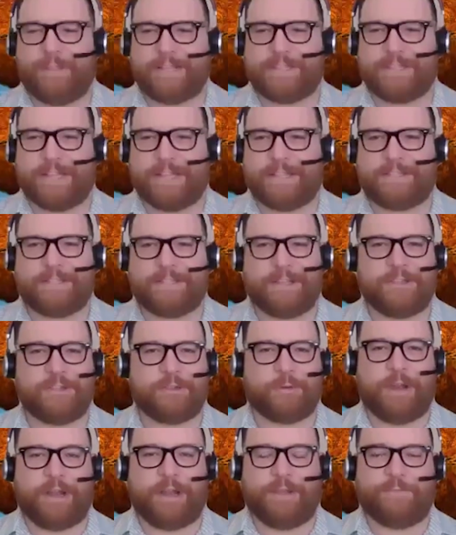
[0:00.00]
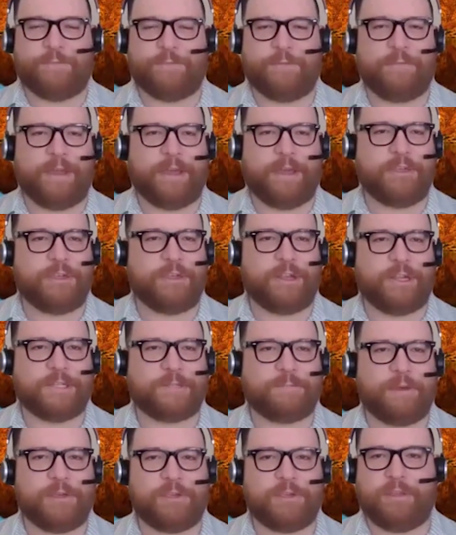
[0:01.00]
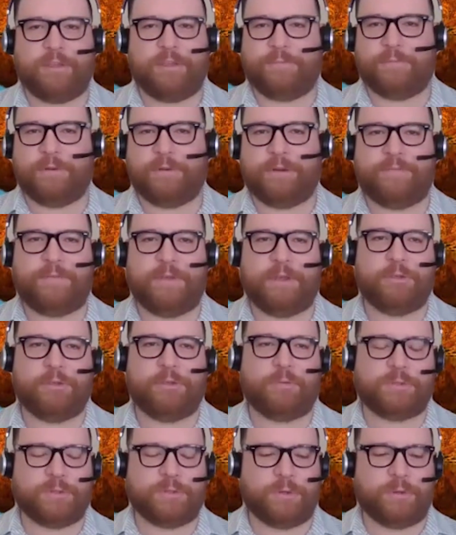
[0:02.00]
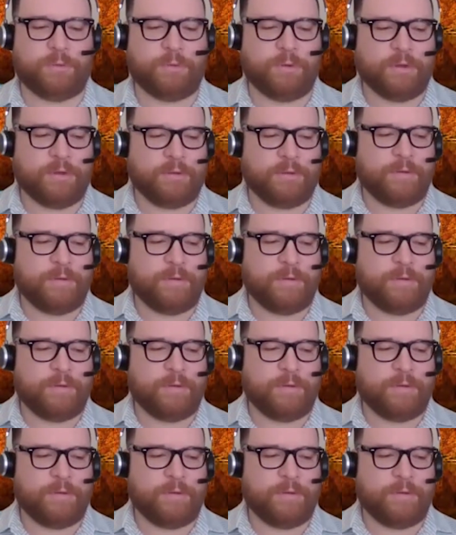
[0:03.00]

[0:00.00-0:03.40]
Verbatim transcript: that's that's such great information, especially for individuals who